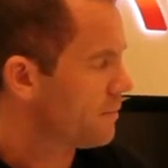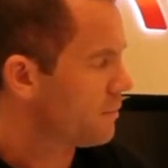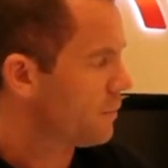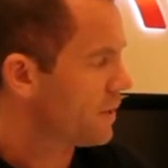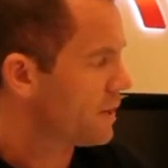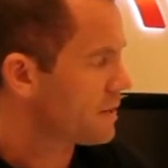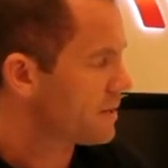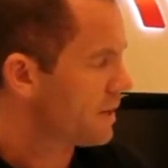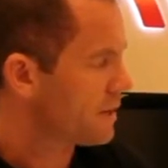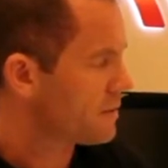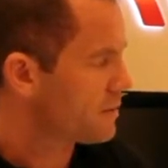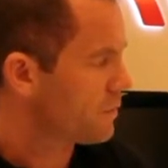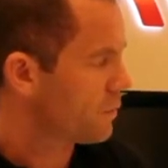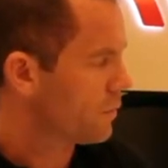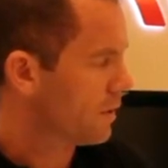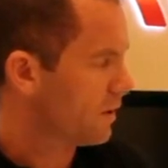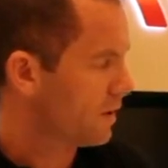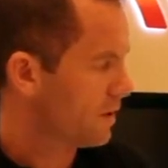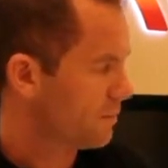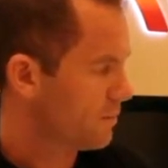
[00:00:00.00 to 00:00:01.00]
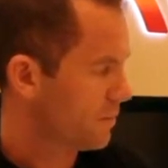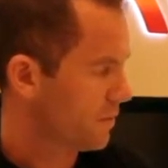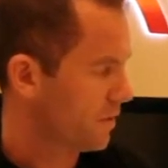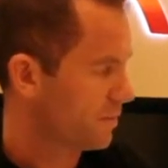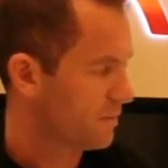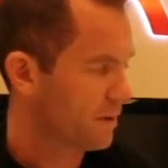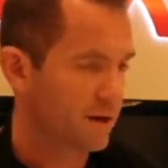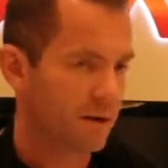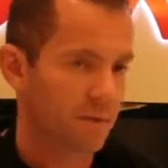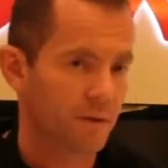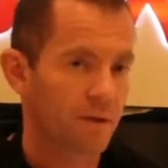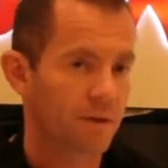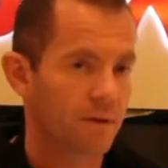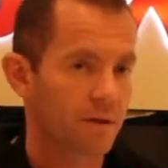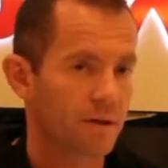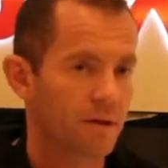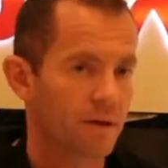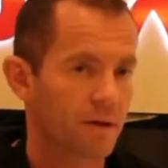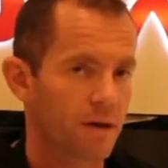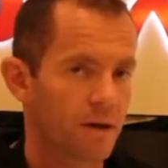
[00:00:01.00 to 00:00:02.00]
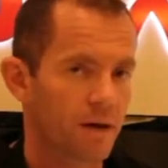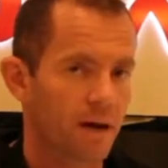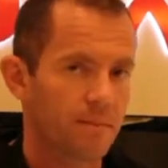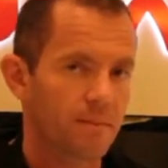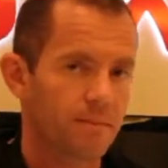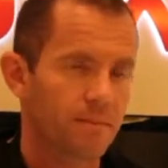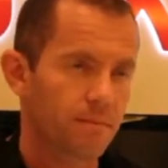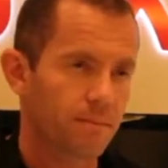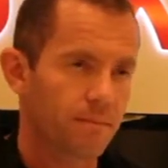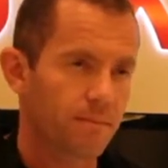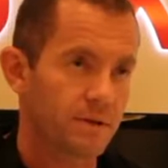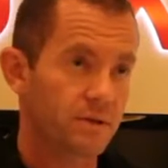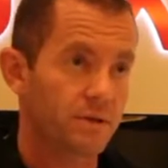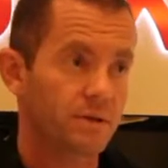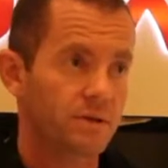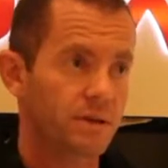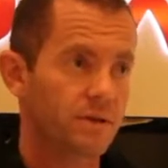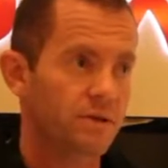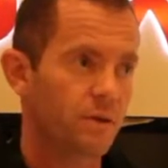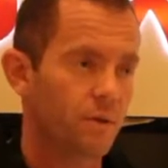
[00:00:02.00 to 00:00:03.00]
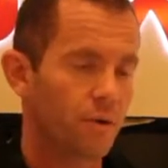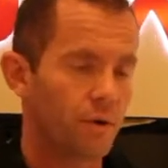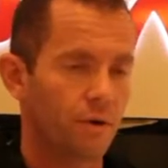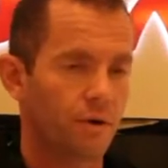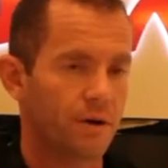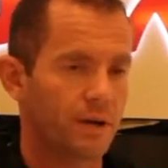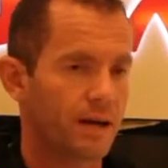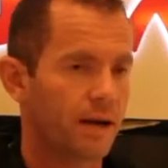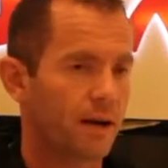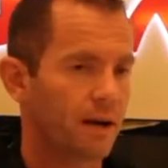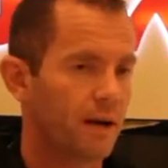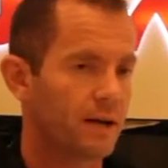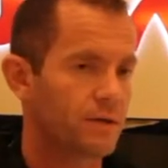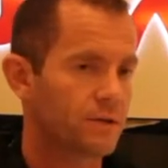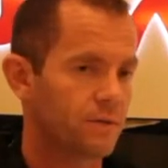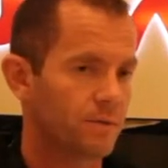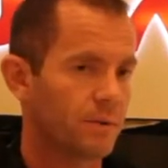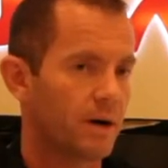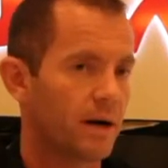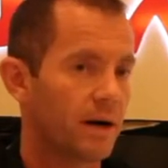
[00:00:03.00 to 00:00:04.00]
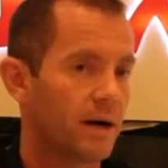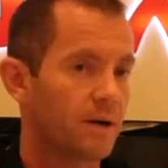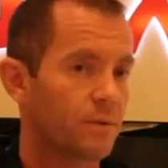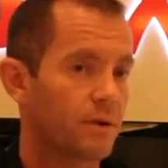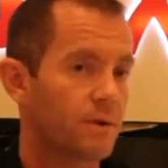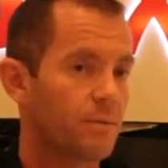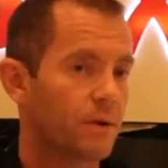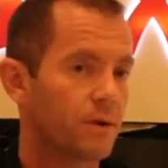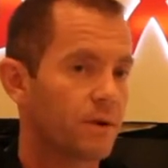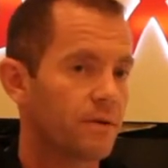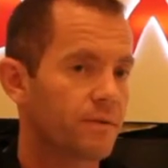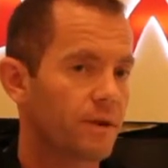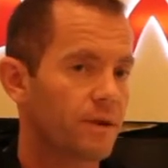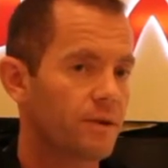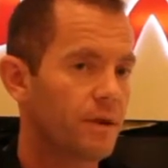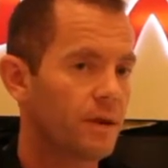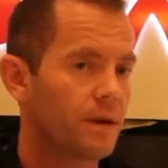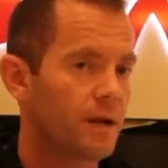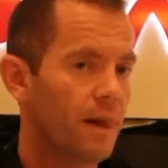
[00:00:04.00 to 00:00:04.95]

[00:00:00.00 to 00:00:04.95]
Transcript: We tend to work predominantly with businesses who are already clients from a hardware point of view.